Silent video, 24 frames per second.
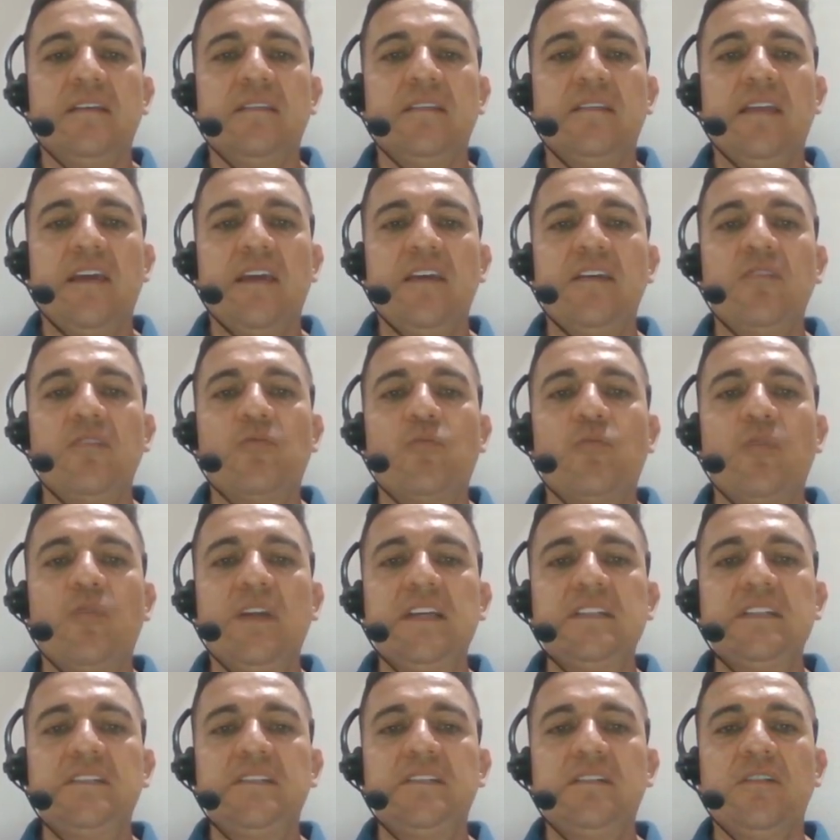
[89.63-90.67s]
the
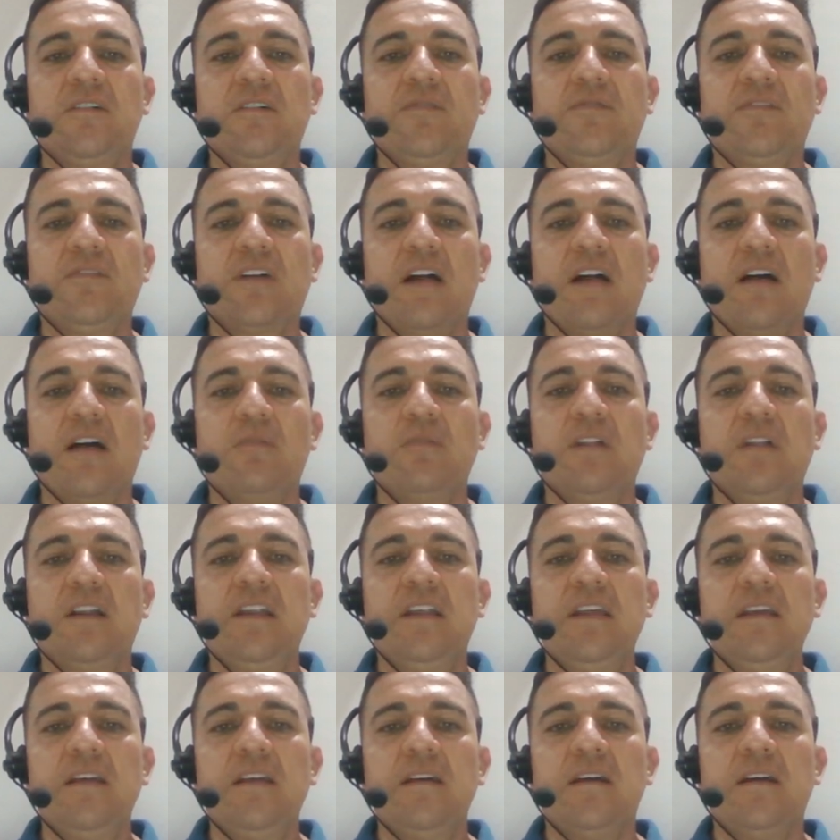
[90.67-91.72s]
increasing of
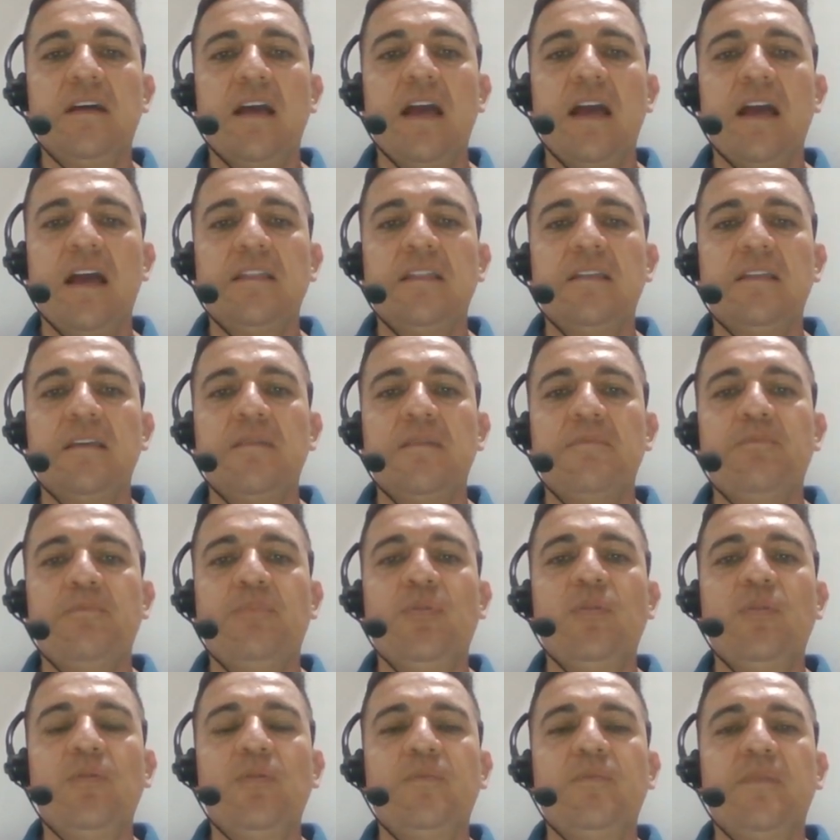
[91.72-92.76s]
vocabulary and
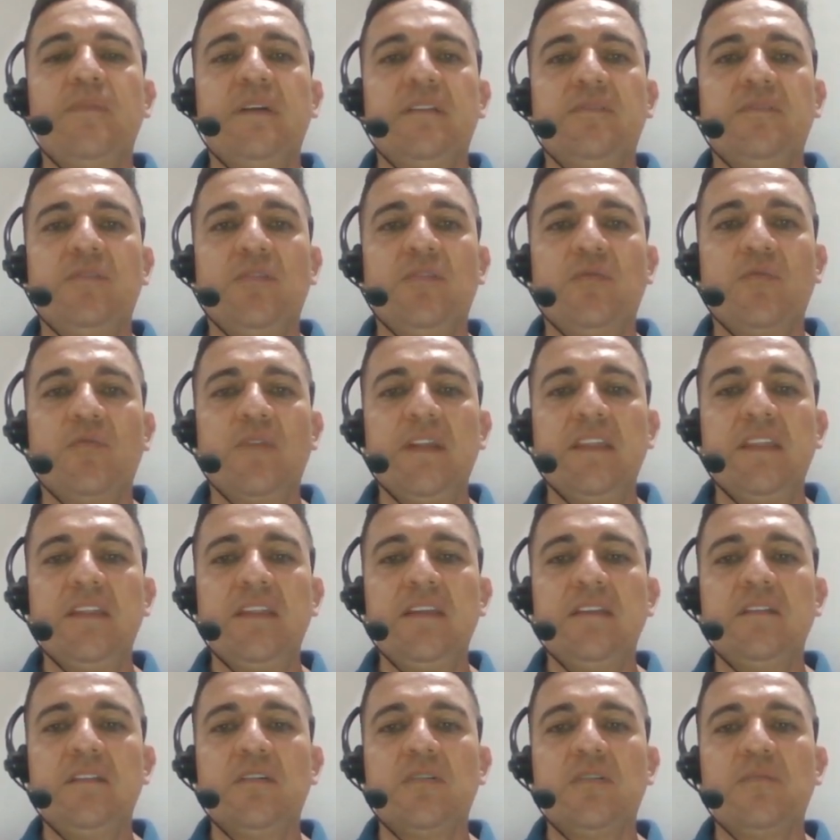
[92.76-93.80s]
improvement the
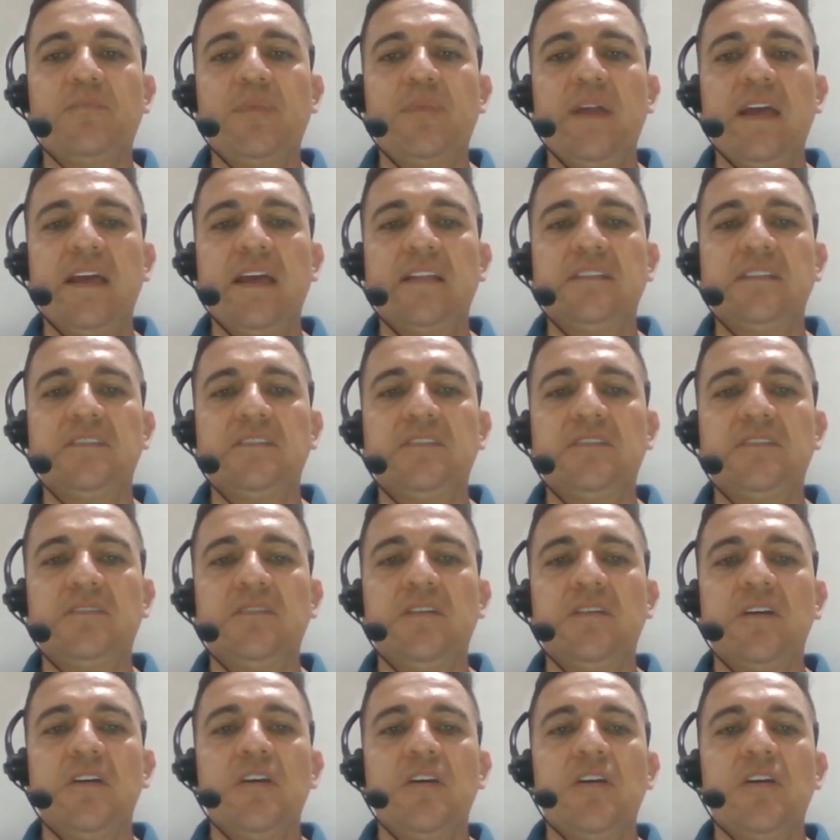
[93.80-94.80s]
reading comprehension